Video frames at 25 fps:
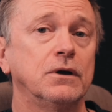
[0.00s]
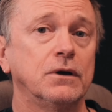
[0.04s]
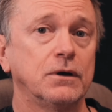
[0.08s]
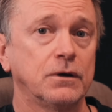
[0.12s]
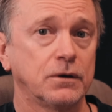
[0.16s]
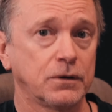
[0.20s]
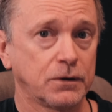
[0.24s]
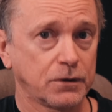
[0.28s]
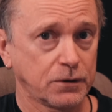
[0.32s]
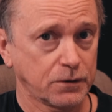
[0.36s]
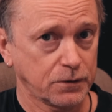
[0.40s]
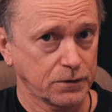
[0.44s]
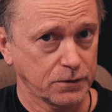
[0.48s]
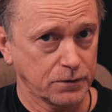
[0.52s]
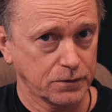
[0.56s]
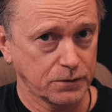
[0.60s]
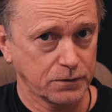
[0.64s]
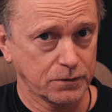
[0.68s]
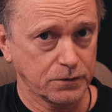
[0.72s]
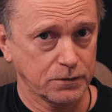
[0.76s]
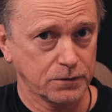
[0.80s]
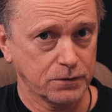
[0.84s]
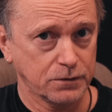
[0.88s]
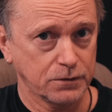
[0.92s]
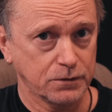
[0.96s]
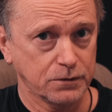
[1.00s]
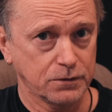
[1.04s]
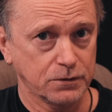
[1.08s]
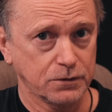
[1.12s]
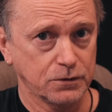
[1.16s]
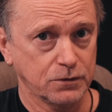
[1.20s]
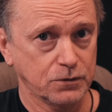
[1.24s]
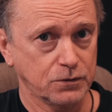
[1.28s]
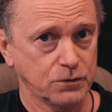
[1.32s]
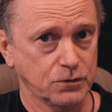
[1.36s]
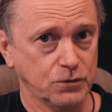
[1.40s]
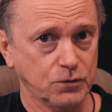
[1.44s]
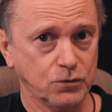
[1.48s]

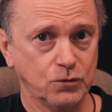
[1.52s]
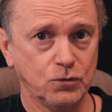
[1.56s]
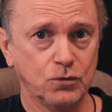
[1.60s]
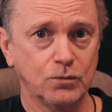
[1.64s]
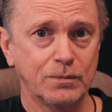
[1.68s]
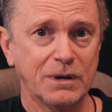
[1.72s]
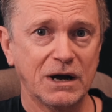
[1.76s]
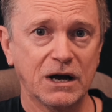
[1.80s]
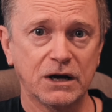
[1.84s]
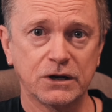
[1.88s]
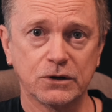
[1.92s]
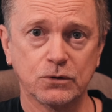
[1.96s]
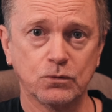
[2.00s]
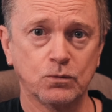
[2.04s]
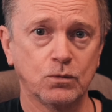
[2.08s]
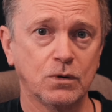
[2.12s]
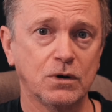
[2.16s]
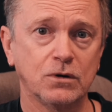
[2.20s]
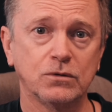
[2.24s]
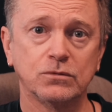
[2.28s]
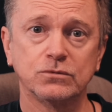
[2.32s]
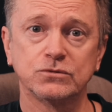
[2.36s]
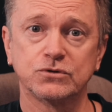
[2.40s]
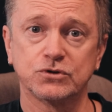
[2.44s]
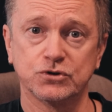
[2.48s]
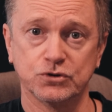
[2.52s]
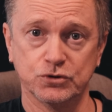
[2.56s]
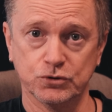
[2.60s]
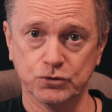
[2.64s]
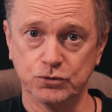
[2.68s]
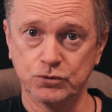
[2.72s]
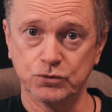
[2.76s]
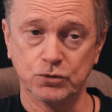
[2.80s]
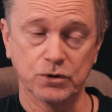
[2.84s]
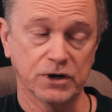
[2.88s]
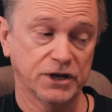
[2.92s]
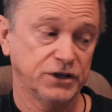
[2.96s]
Nobody wants you.